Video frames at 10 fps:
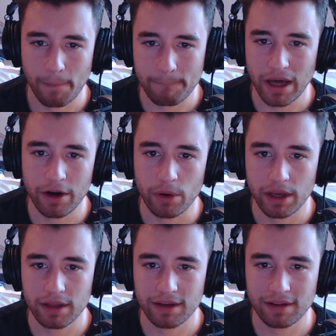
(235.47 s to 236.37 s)
I don't
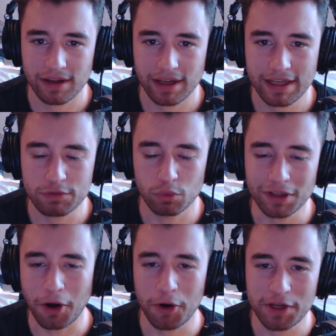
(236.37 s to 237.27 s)
know, it's
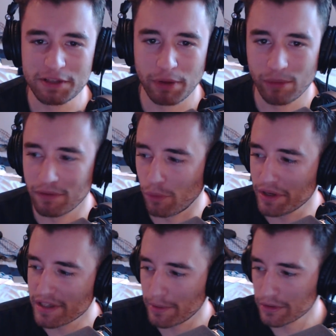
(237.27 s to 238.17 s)
really hard to explain what
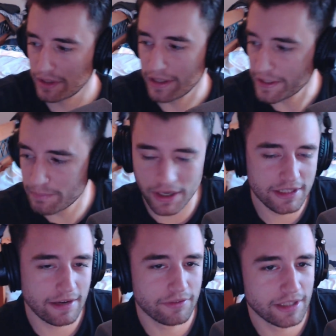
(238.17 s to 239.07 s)
voice symmetry does, but
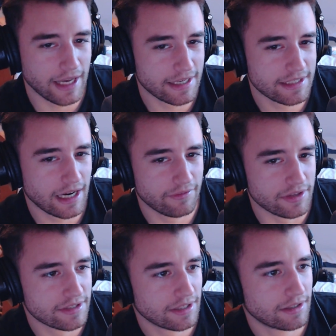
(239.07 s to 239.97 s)
it definitely adds kind of
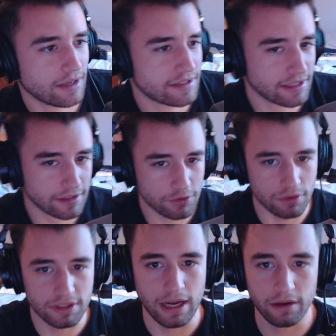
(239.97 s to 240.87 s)
a
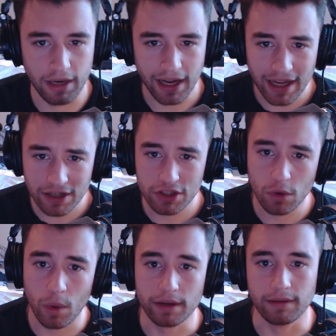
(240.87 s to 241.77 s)
signature sound that I actually
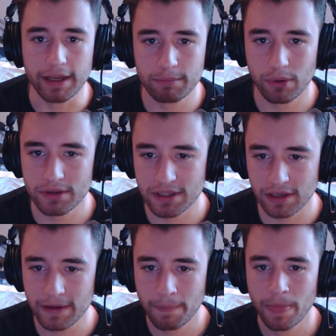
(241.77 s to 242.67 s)
quite like
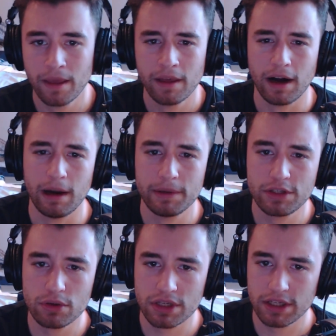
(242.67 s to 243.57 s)
personally.
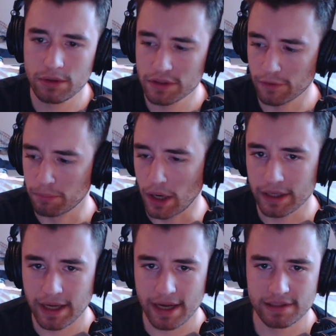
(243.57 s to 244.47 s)
It's usually used for
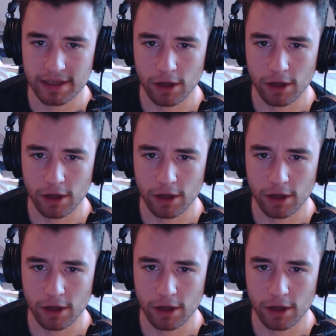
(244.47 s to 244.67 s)
broadcast.